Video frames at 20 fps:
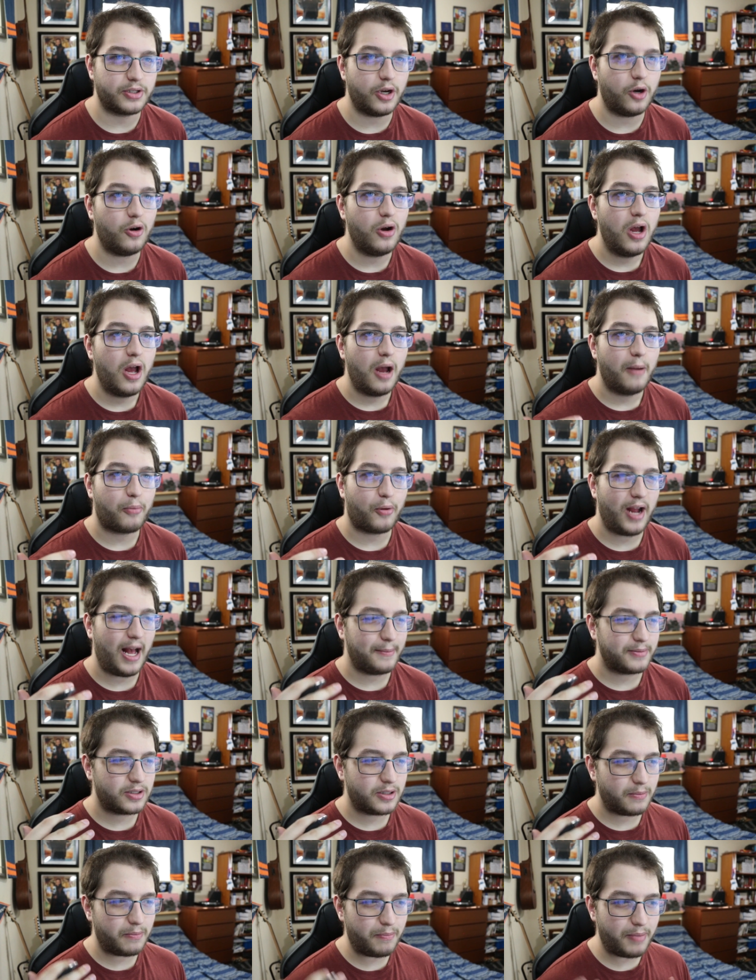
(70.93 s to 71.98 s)
though
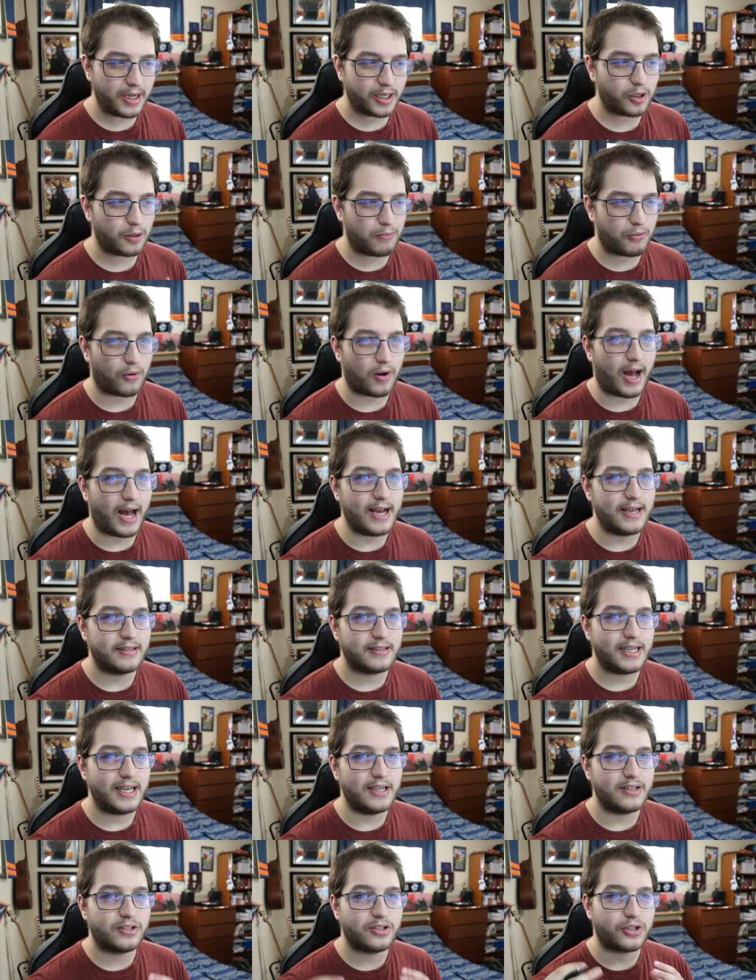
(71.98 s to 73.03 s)
perhaps the bigger prize
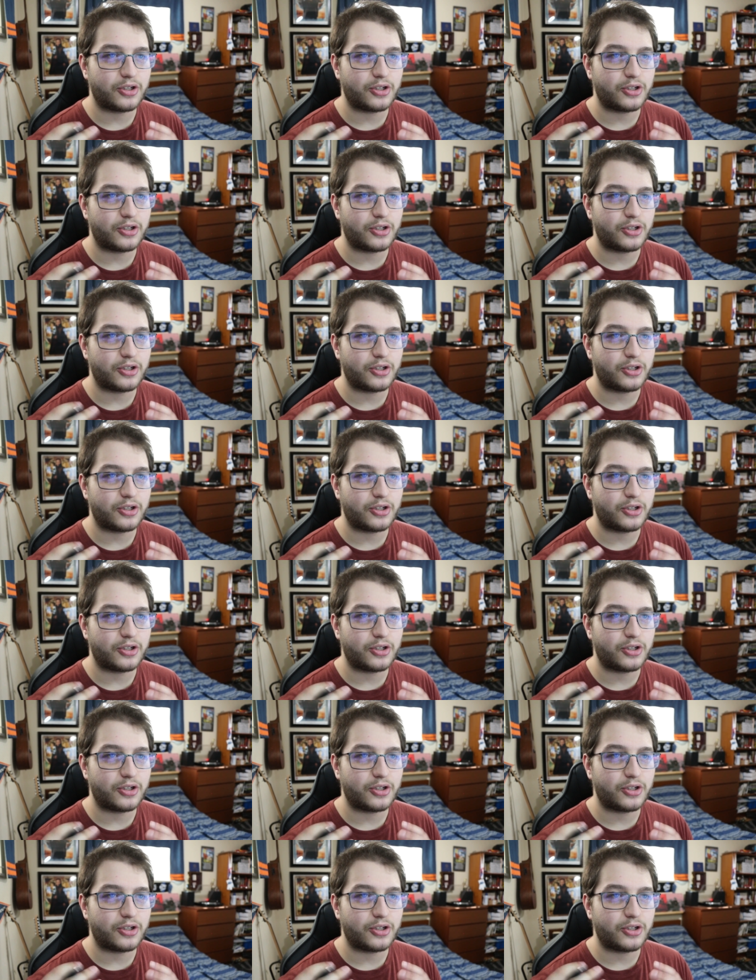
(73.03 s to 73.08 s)
is